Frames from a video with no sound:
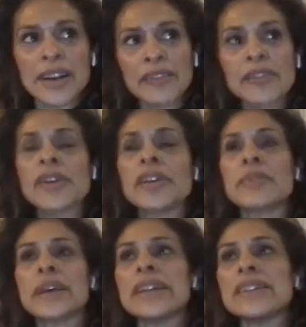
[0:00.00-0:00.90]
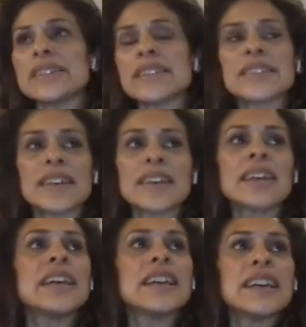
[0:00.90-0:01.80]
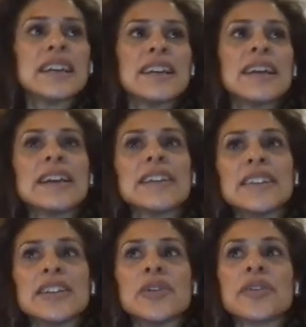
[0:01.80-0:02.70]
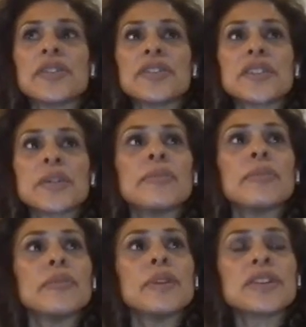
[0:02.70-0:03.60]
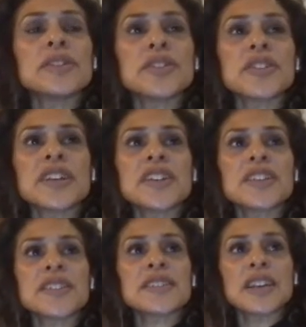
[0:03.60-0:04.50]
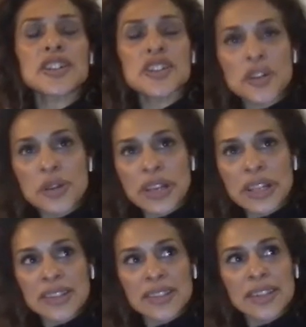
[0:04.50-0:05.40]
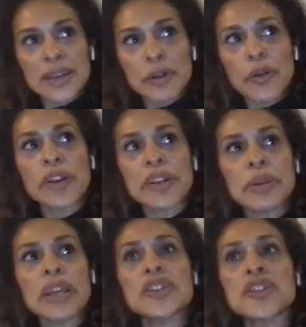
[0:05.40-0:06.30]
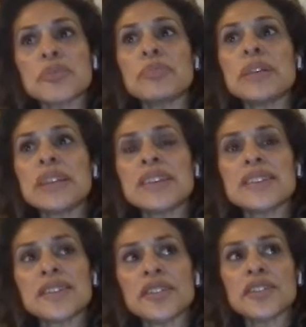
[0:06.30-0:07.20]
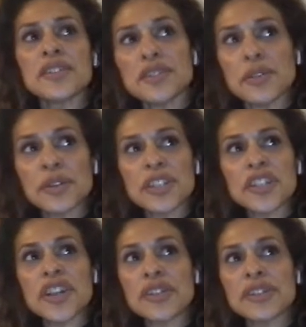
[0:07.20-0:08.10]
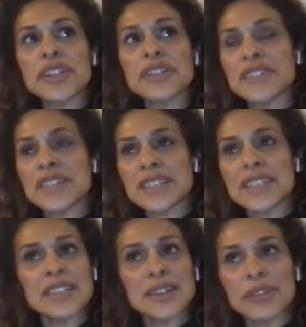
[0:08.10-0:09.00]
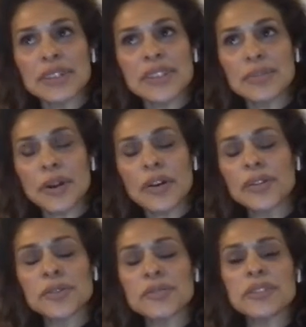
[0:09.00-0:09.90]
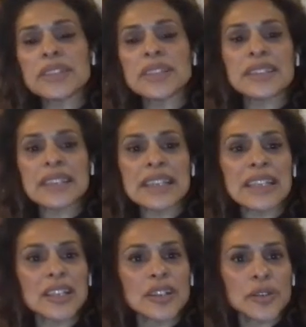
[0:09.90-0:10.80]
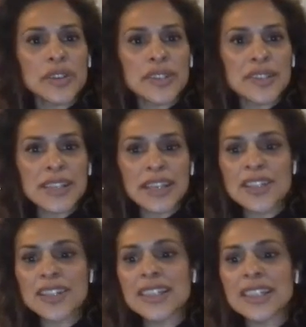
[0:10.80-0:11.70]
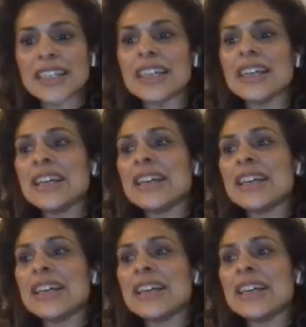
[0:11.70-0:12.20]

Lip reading: I have chronic pain. This is like, and there's some research that's showing that chronic pain should be considered a neurodegenerative disease. I read some articles recently. This is actually